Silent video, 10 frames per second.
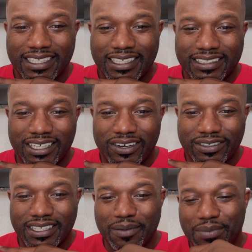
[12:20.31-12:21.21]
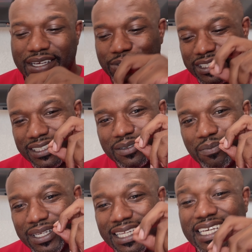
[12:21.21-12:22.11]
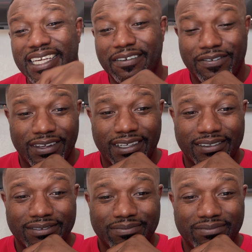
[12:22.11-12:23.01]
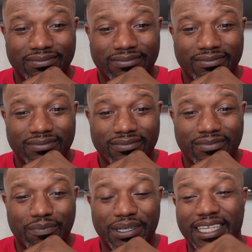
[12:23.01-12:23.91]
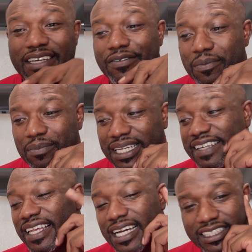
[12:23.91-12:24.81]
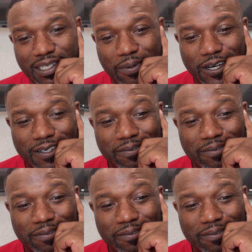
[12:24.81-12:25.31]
So and the B was believe. Believe them. Believe the customer.